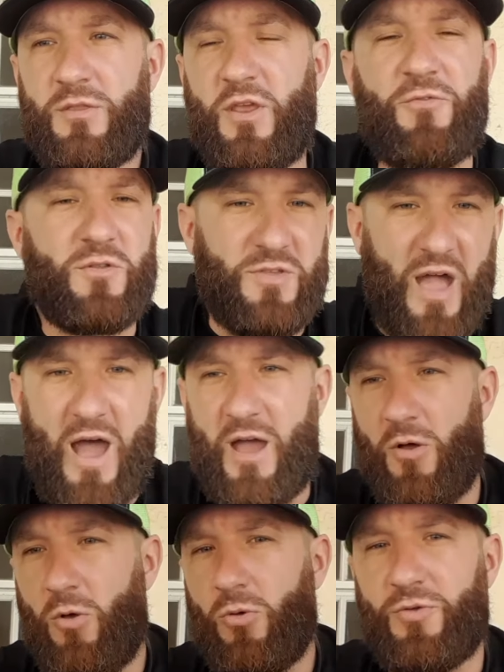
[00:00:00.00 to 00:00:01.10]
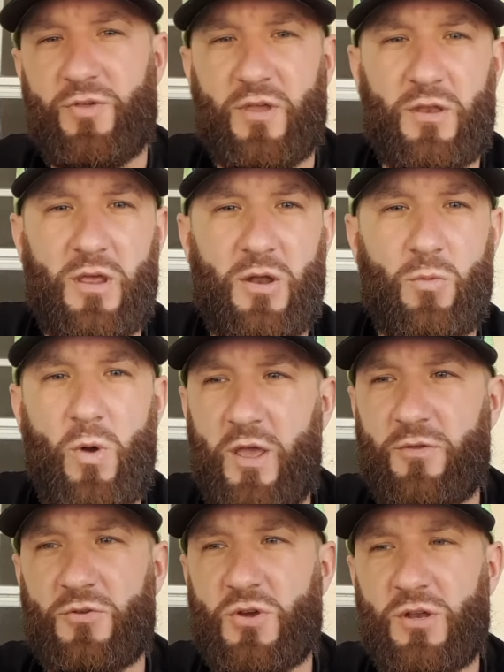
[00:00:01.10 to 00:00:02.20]
different styles and
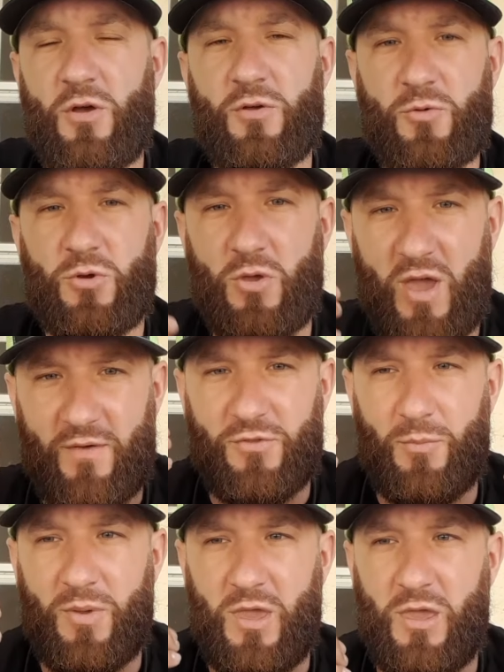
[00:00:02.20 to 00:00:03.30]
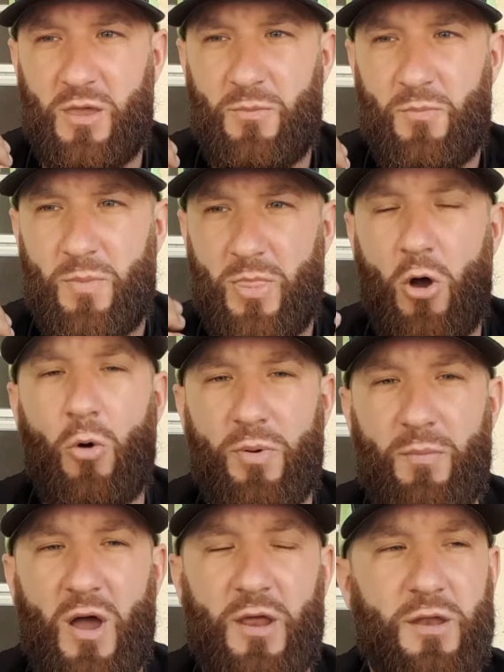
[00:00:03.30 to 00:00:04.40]
ways of training dogs, where you have to be
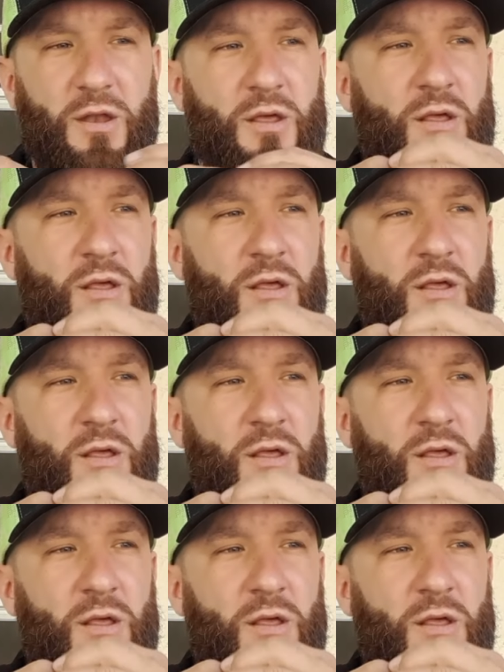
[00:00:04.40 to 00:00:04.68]
open-minded,